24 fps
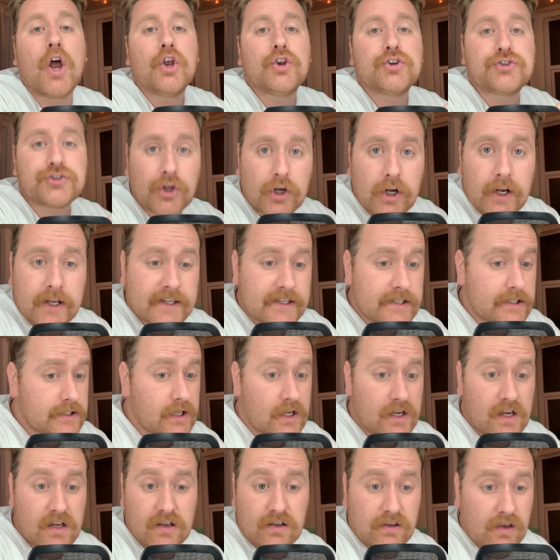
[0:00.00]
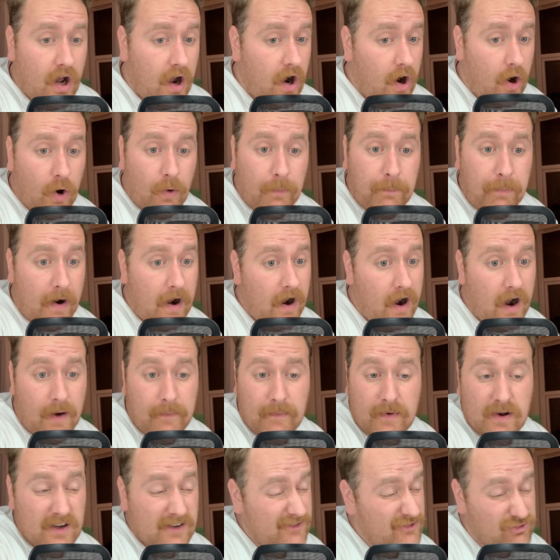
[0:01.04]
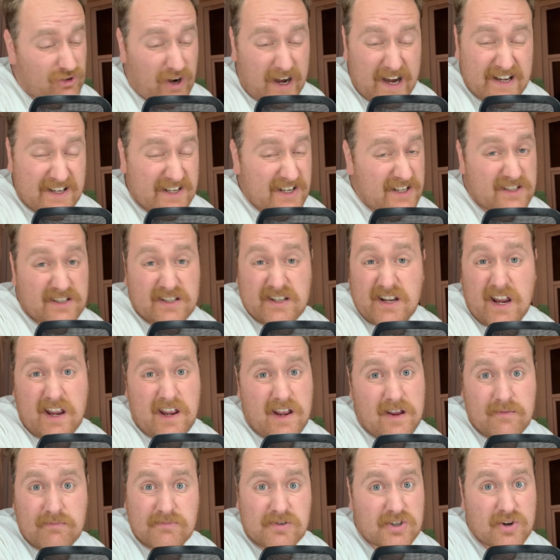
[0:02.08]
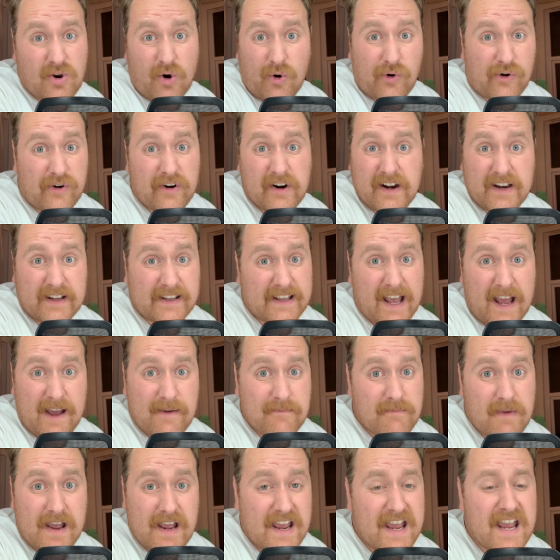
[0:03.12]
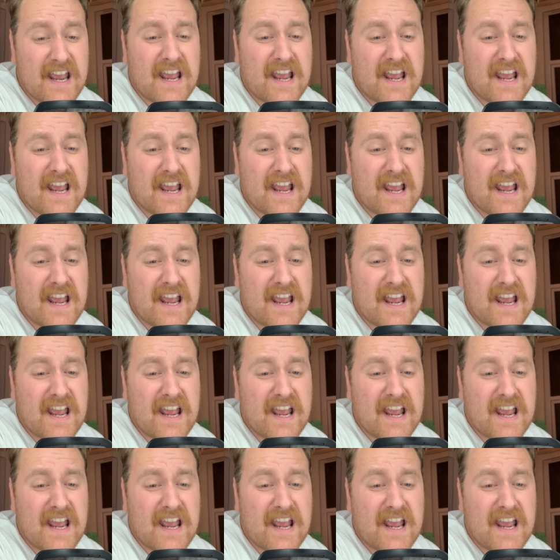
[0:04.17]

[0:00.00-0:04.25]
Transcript: Solid to see Cole Palmer. Great to see him scoring again, mate.